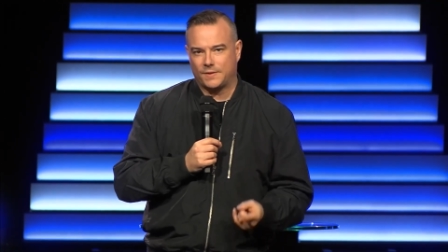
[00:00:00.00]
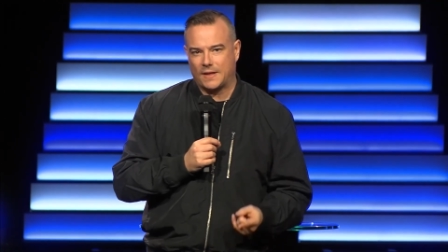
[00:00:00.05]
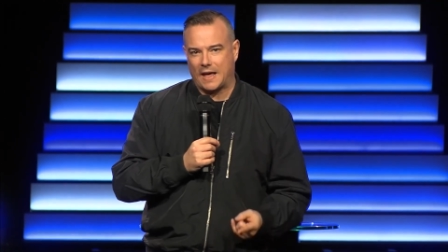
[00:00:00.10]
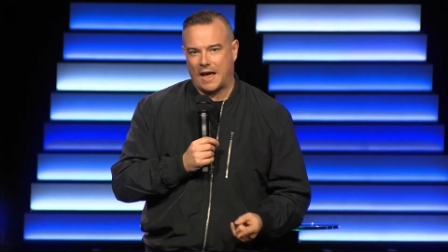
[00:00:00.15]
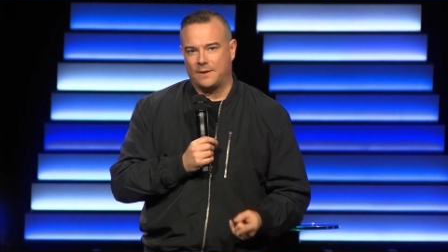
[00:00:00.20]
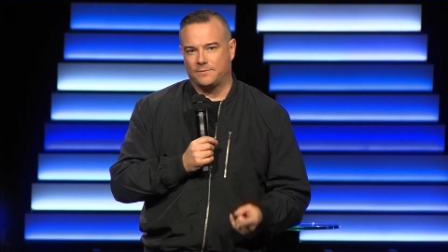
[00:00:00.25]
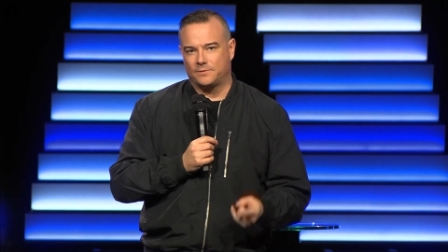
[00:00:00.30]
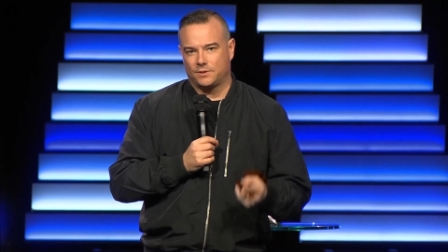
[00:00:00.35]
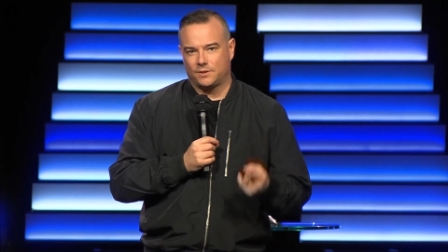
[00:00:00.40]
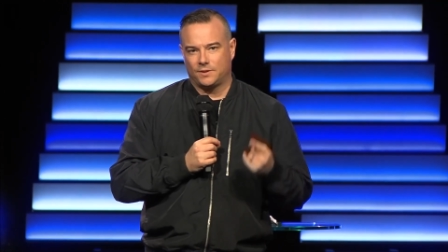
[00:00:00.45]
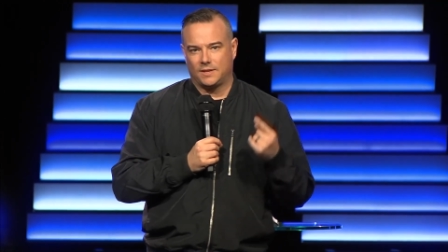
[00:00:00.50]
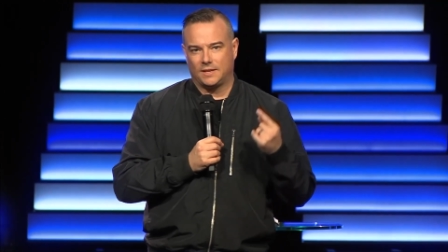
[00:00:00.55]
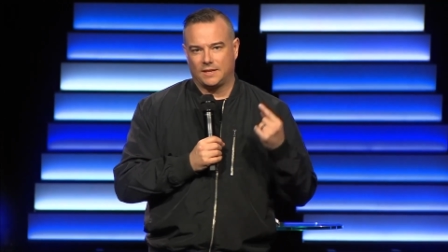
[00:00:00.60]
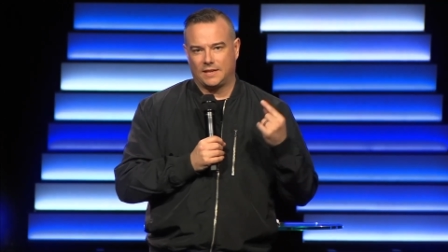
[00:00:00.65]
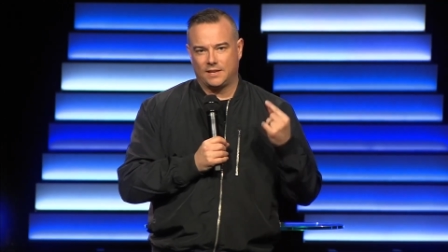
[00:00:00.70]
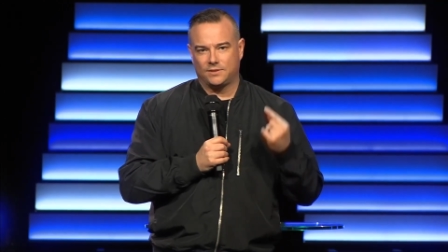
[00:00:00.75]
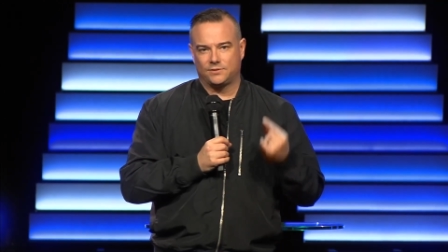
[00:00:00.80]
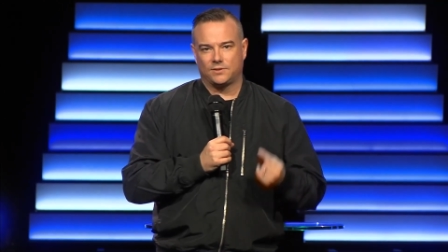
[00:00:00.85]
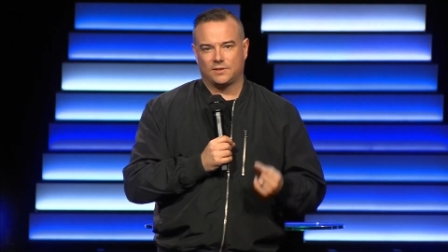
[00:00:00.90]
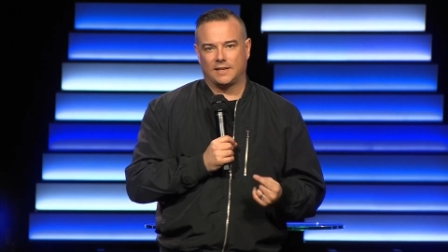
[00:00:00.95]
after the
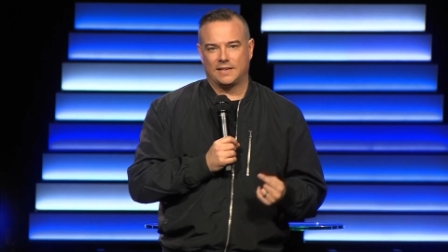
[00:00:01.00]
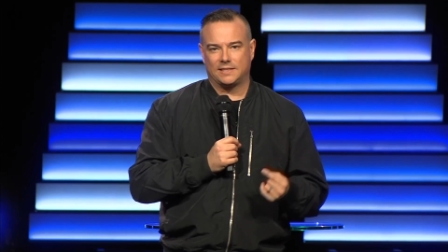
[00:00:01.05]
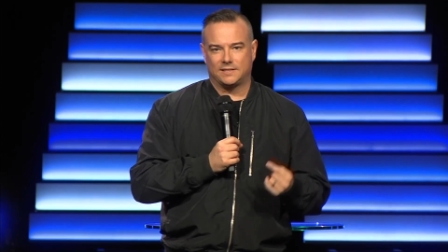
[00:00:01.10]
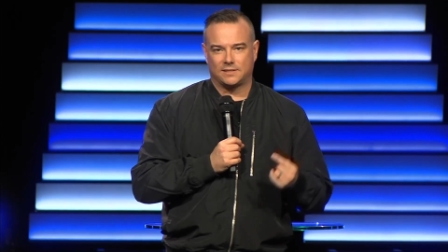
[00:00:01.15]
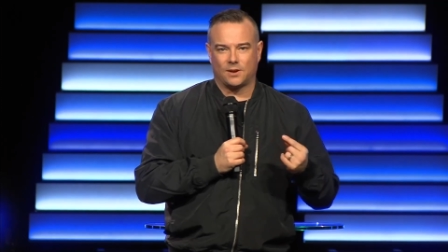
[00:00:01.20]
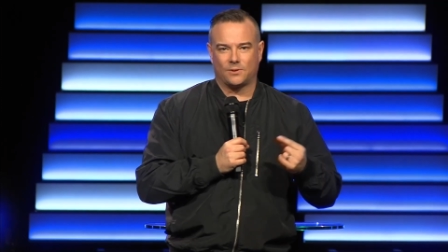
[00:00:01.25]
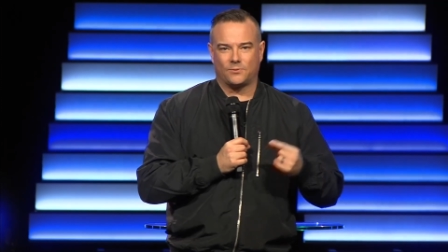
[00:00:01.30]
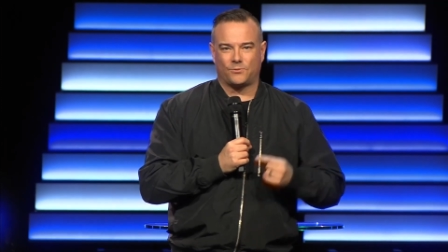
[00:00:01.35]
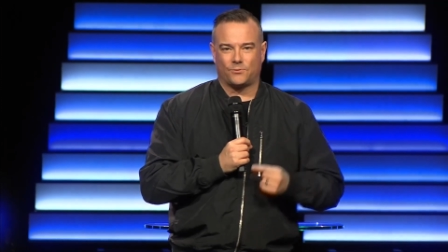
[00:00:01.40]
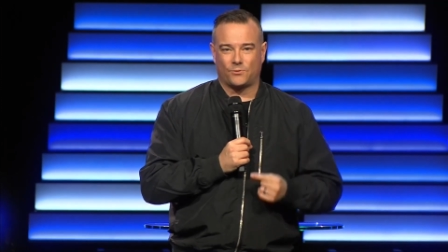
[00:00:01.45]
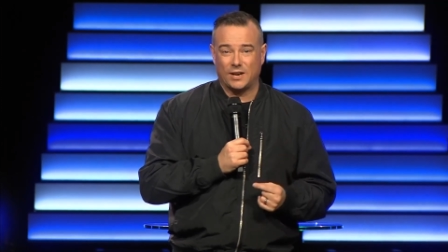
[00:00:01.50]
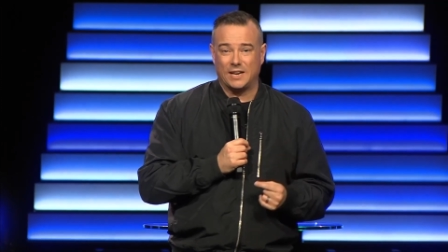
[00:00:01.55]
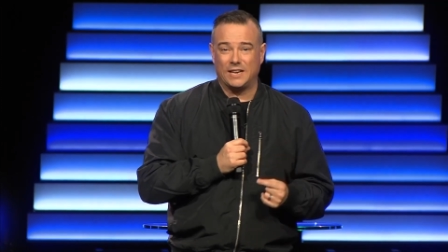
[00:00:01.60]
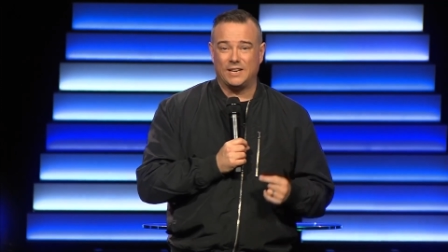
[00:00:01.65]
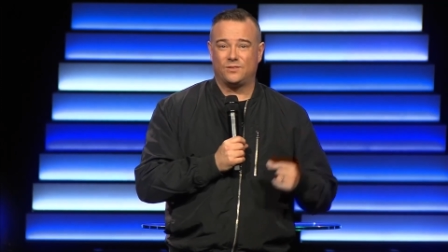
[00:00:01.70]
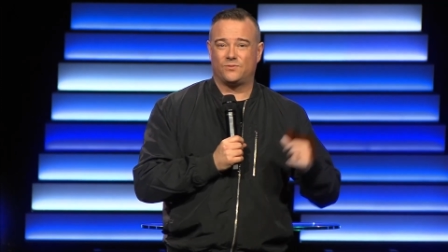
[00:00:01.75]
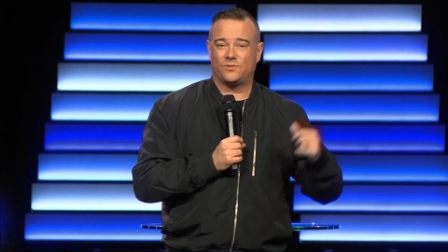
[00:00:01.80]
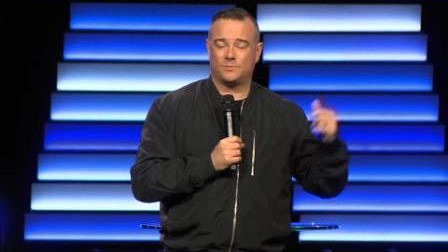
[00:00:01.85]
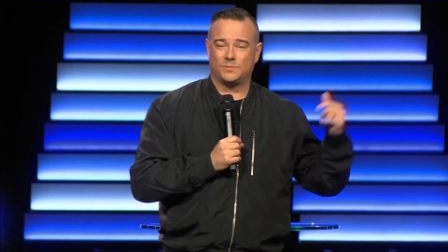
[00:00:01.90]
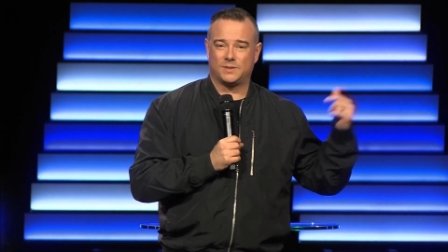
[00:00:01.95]
Israelites got freed
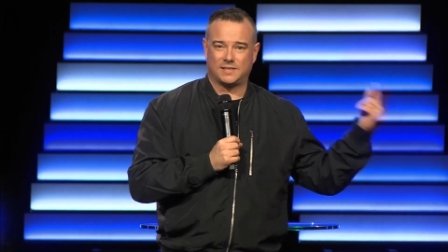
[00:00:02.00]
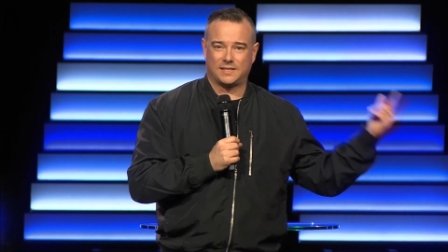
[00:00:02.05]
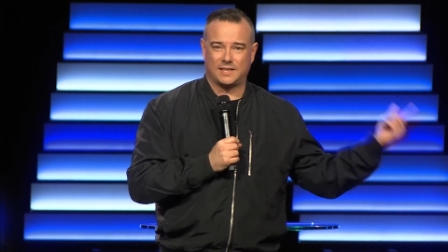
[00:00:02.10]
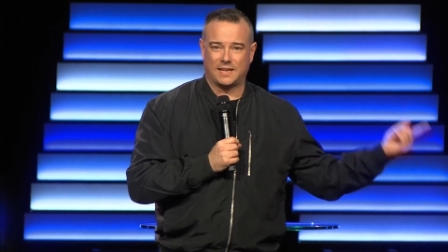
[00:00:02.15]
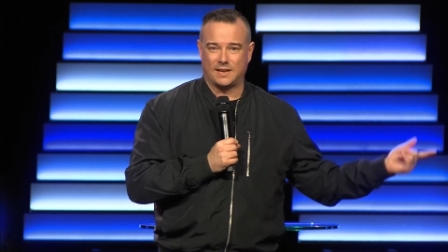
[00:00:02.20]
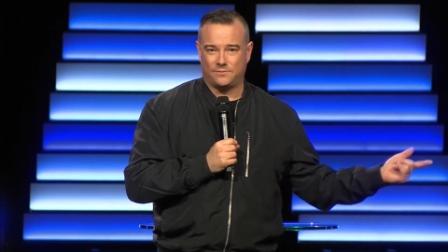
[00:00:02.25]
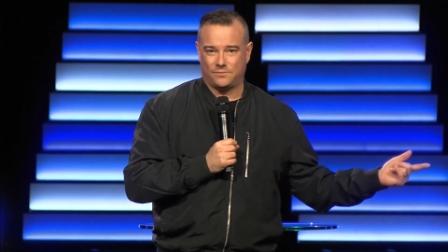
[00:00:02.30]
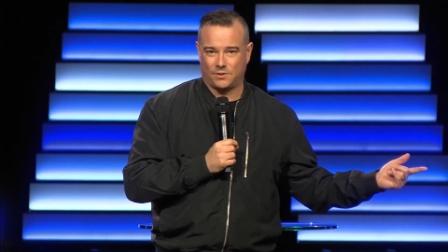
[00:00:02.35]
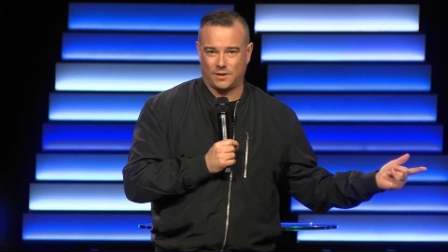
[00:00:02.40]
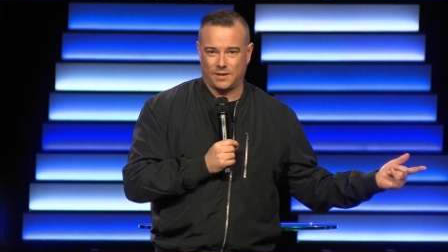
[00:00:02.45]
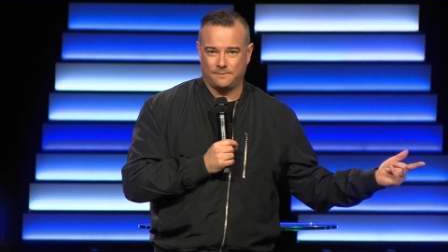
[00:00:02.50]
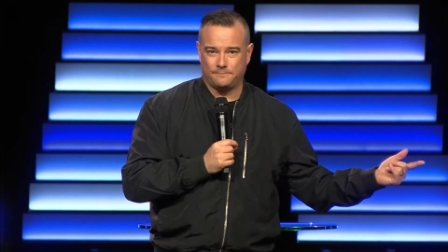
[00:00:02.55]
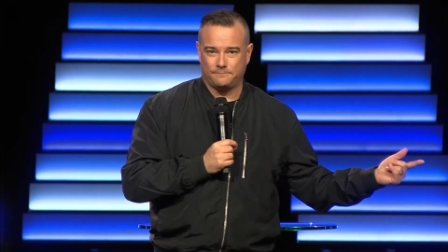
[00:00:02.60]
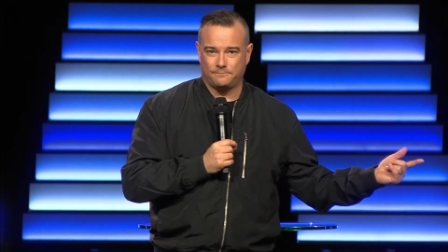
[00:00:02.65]
from slavery.